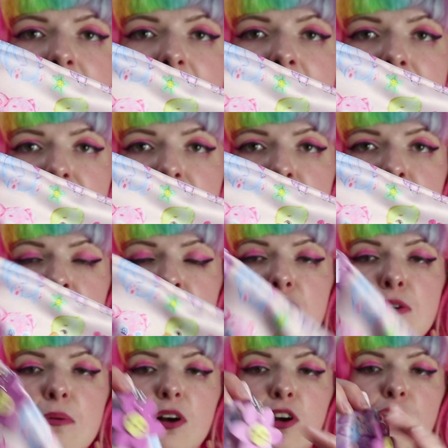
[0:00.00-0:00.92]
It has this
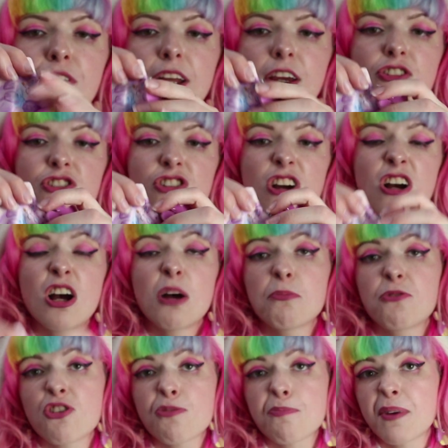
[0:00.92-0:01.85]
cute acrylic charm
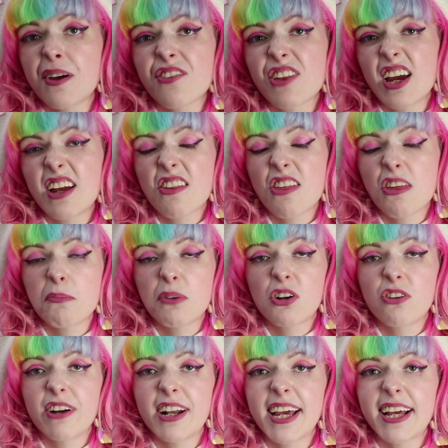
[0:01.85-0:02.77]
just because I had some
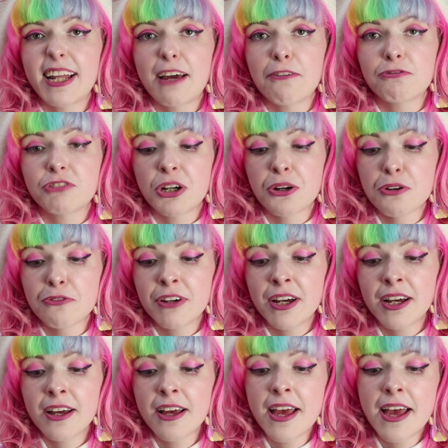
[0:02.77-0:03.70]
acrylic left over,